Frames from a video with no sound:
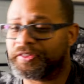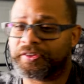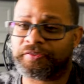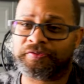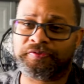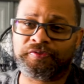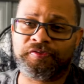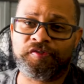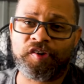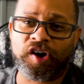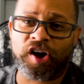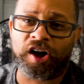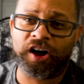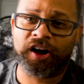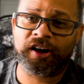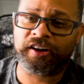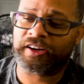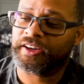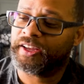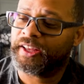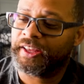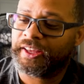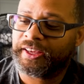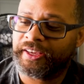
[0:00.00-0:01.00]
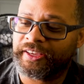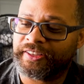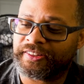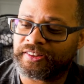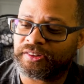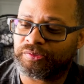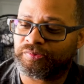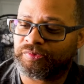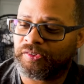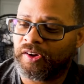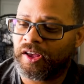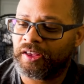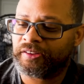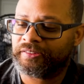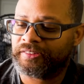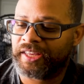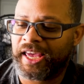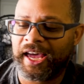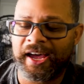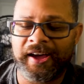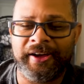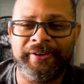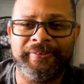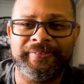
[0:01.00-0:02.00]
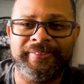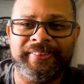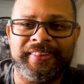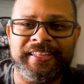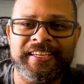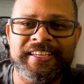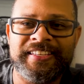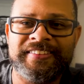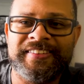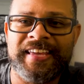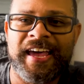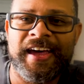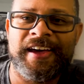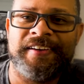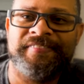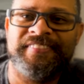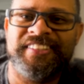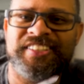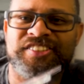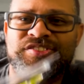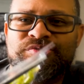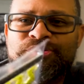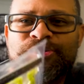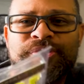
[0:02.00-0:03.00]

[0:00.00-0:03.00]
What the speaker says: the frog is the frogs have these